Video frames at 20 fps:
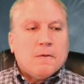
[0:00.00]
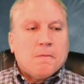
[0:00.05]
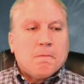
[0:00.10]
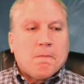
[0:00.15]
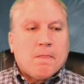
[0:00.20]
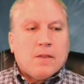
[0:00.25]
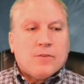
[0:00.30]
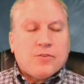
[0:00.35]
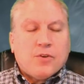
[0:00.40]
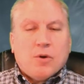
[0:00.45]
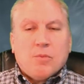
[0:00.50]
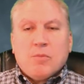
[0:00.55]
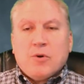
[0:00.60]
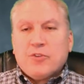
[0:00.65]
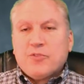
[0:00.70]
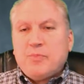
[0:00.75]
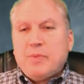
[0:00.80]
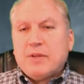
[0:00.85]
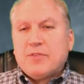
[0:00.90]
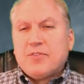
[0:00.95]
So
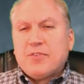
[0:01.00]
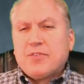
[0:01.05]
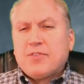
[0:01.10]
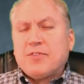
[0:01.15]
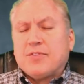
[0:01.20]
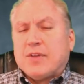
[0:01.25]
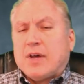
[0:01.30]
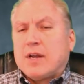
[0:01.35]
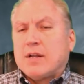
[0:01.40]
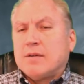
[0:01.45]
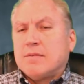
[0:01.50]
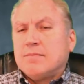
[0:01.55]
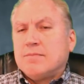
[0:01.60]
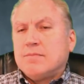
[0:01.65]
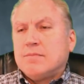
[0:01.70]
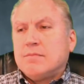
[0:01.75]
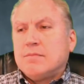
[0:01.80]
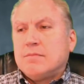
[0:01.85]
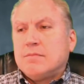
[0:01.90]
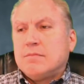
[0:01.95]
most businesses on a
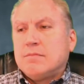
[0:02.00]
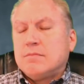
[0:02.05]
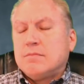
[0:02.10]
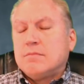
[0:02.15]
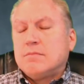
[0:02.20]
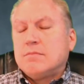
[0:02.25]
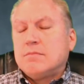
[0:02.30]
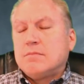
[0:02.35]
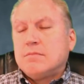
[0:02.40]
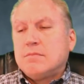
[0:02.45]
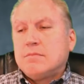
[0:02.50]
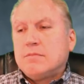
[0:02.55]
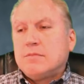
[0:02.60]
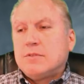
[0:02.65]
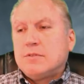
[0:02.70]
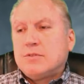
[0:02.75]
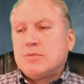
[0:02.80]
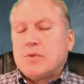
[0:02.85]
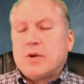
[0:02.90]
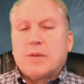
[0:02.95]

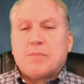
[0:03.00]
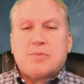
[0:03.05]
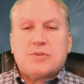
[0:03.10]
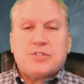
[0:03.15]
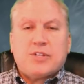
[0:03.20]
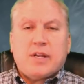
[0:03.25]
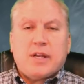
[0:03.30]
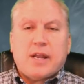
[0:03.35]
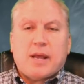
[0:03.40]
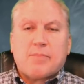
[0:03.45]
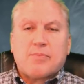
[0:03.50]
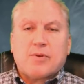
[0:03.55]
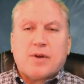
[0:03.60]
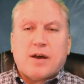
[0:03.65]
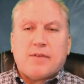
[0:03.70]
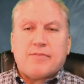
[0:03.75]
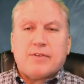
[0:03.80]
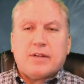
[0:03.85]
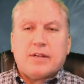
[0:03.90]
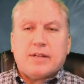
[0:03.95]
20% net
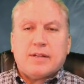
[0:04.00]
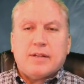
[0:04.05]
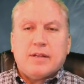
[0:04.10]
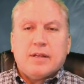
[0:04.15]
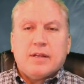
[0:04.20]
profit,